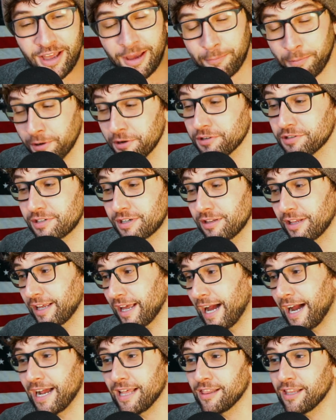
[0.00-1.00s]
Personally,
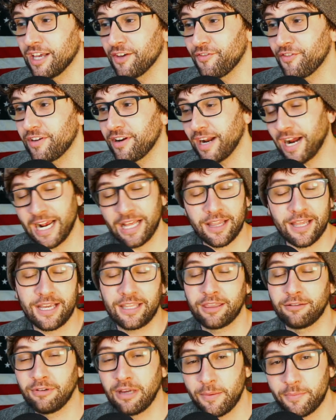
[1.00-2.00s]
I love it. I like
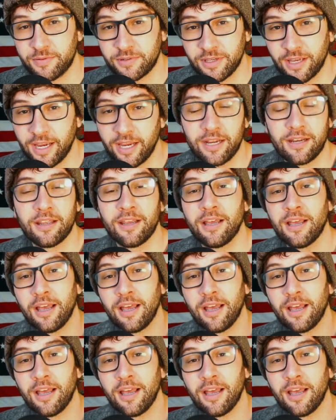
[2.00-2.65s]
the website.